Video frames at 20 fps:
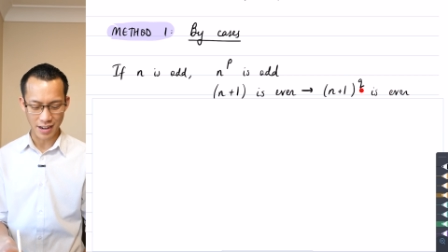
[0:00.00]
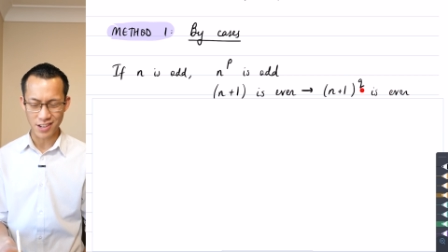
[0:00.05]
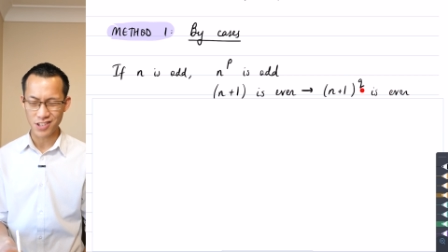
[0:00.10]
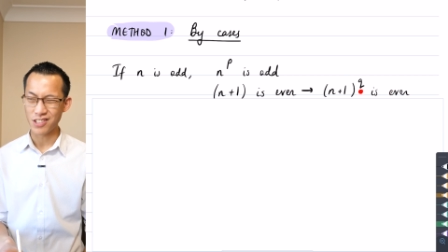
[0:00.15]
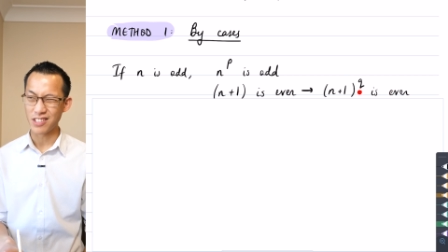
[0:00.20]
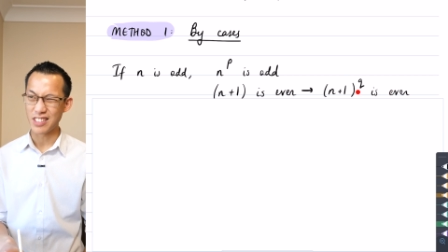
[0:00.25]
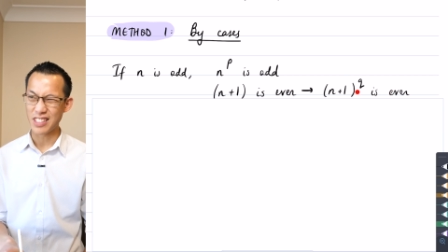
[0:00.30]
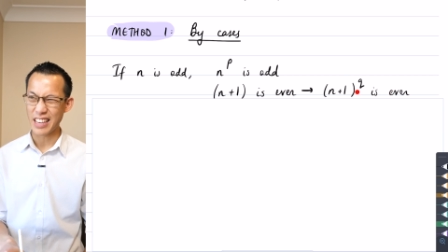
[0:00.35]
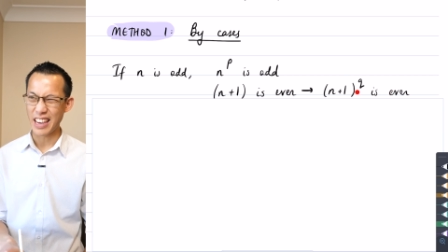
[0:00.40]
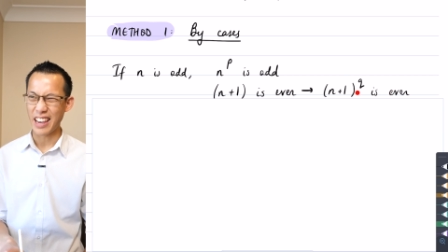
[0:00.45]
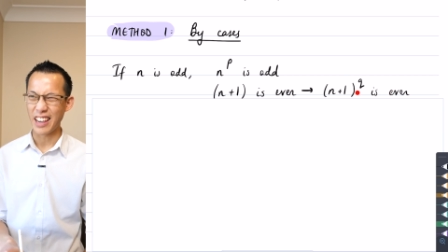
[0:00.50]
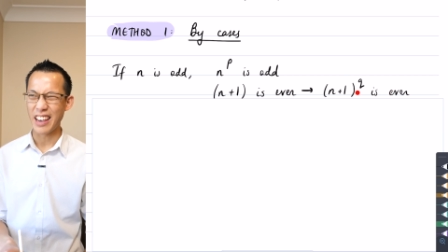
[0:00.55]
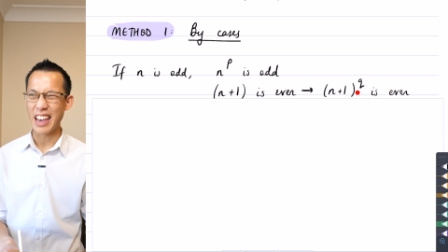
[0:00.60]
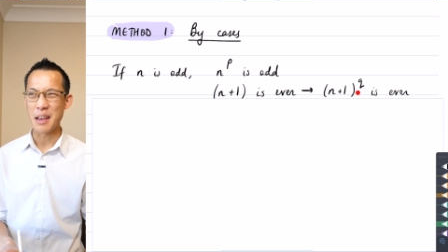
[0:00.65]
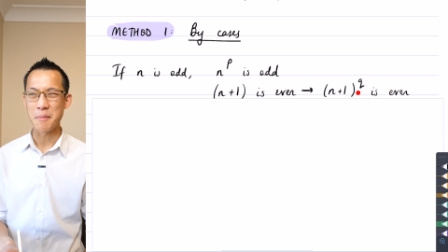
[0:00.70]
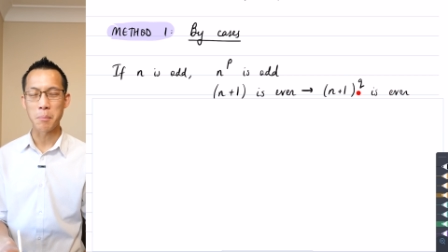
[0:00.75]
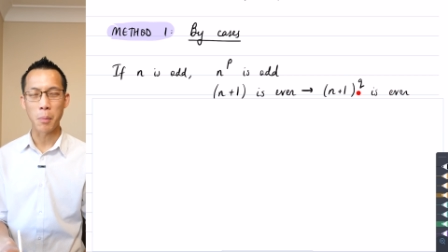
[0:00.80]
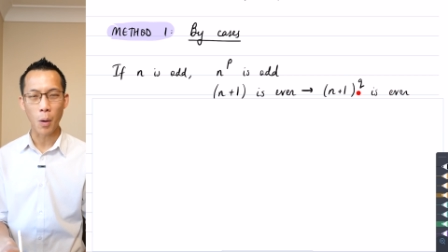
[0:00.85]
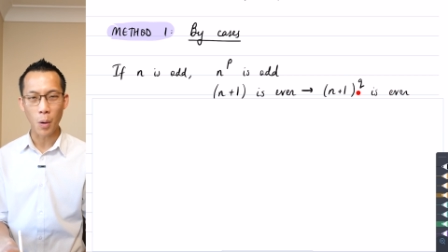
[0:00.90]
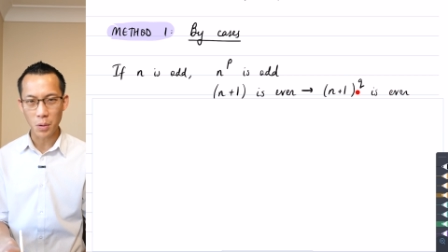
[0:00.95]
I should say
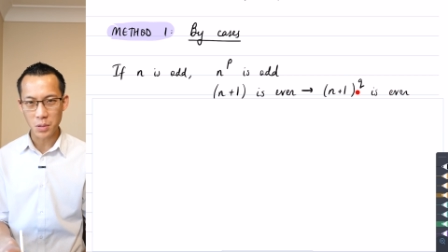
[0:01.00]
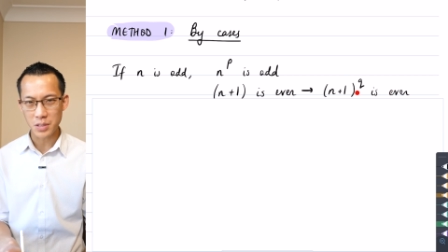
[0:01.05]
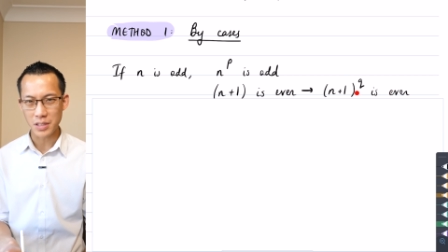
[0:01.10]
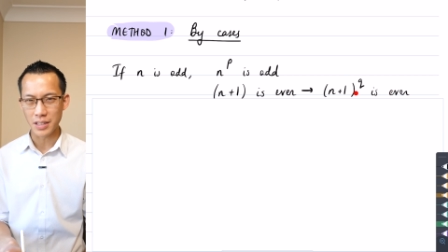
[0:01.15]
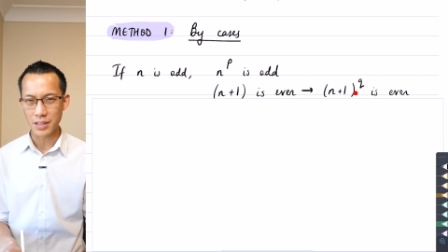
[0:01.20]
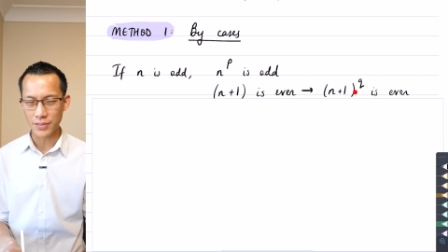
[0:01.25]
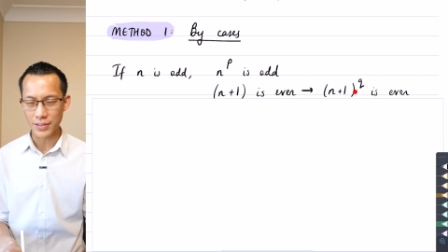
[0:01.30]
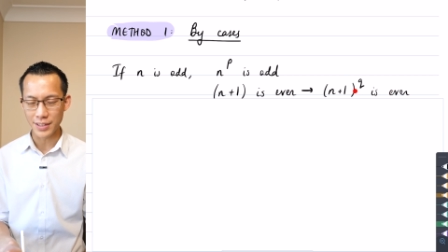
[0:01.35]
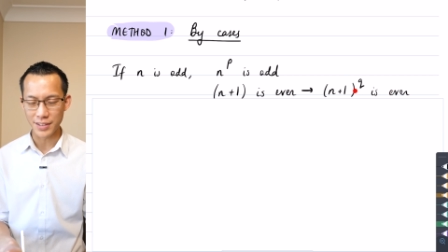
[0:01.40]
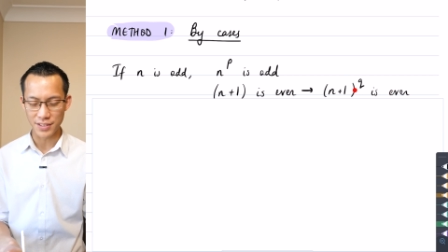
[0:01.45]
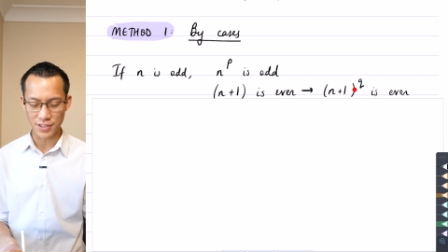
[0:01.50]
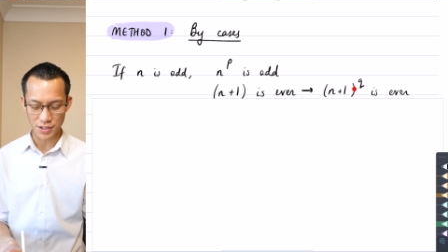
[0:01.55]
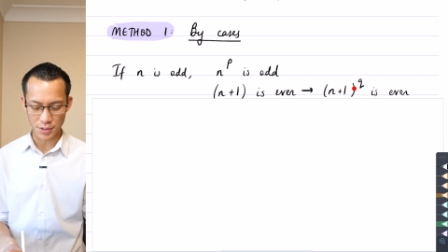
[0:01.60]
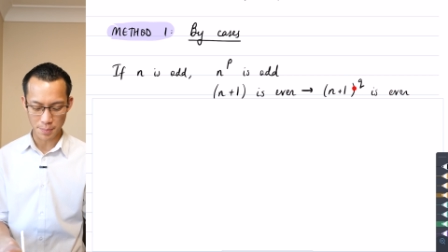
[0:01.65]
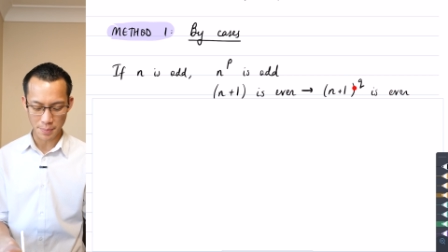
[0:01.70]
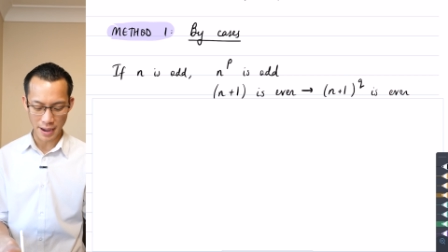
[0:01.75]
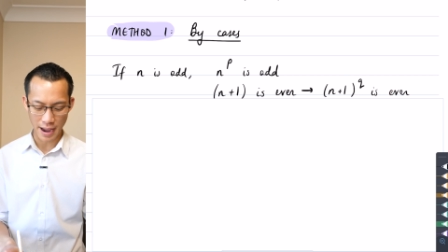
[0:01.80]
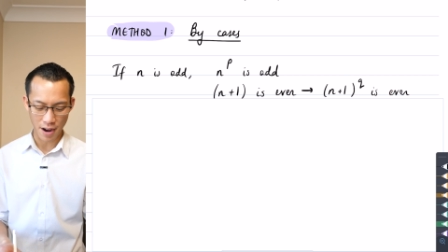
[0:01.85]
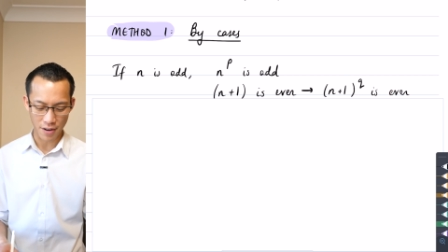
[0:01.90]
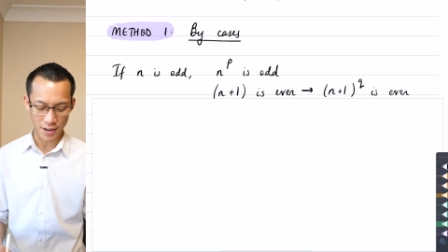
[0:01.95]
a positive integer
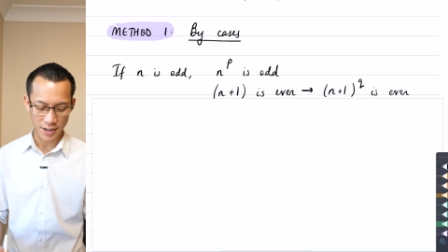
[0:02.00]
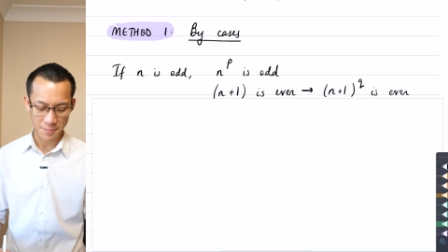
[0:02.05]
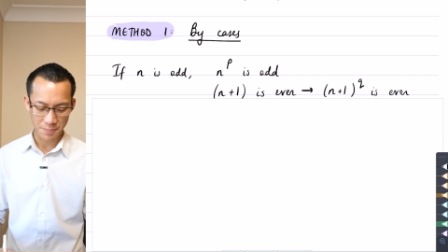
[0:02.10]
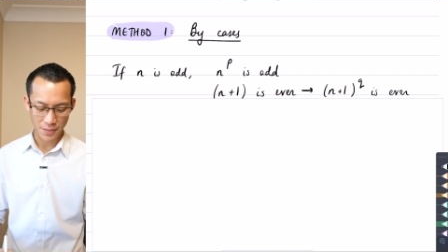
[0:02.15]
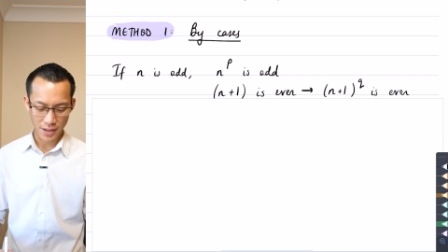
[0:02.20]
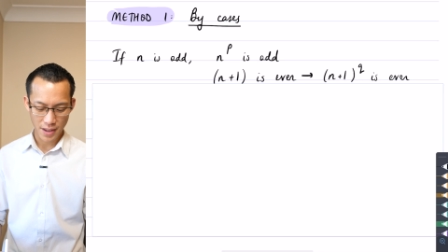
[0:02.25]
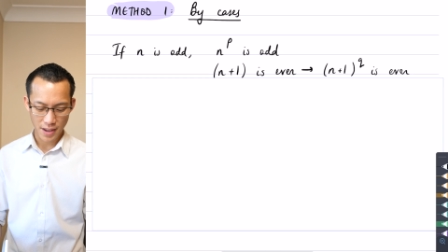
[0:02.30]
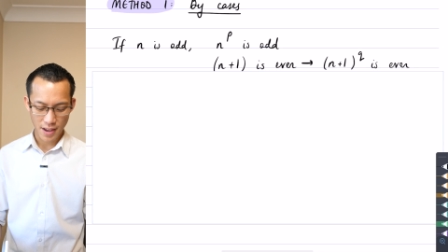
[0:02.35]
power.